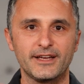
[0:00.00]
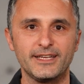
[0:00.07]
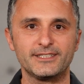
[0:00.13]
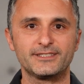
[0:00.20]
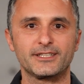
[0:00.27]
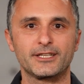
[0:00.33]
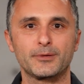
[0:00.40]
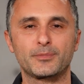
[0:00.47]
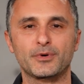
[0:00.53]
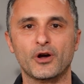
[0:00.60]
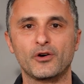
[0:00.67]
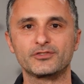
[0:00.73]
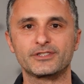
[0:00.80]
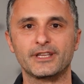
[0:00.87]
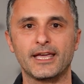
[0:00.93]
easily
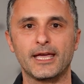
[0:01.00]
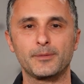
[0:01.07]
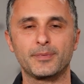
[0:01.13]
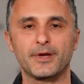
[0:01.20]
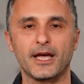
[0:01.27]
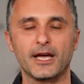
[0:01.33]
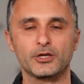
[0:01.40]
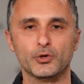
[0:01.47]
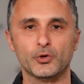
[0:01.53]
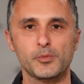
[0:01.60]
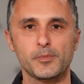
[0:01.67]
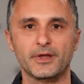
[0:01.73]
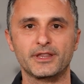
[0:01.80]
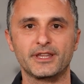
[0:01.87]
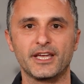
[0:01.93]
browse the API
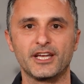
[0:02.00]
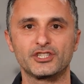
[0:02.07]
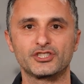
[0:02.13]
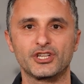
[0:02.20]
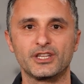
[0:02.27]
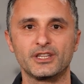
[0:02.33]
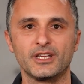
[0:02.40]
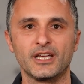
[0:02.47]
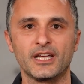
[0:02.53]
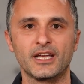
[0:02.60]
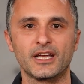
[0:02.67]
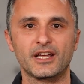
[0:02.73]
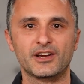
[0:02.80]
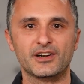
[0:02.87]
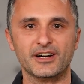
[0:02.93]
documentation,
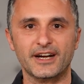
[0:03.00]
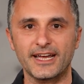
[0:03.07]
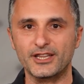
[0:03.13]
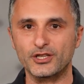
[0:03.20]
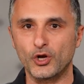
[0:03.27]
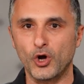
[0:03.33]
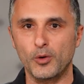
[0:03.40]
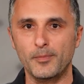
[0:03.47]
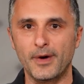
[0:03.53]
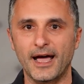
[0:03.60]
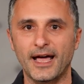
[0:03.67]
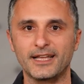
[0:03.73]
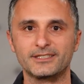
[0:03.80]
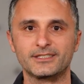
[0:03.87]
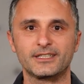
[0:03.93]
create
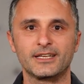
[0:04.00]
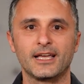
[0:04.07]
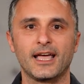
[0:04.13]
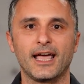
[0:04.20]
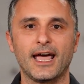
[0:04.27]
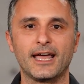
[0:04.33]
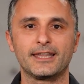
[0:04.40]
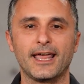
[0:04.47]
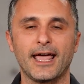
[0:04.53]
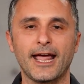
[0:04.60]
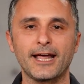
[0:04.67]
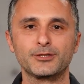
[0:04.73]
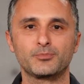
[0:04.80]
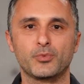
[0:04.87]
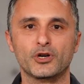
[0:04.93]
commands, and
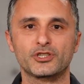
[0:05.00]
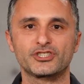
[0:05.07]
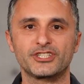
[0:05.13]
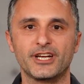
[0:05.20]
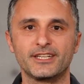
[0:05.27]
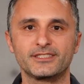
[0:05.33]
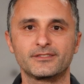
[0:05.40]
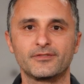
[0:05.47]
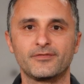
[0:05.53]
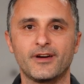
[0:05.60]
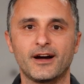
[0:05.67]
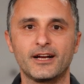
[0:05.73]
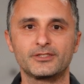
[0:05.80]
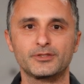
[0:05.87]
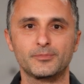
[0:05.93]
export JSON
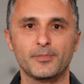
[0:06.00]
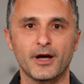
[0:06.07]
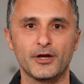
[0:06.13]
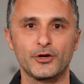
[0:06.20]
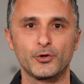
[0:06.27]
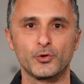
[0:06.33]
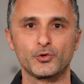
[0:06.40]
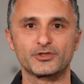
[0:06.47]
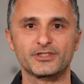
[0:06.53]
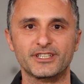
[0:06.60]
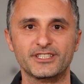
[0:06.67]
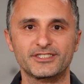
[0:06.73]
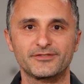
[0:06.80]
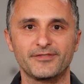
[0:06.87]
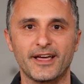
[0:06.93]
files by
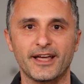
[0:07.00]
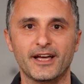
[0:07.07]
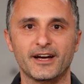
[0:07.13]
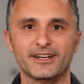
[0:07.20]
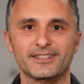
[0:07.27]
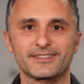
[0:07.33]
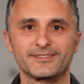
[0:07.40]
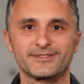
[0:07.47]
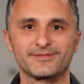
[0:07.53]
using Swagger.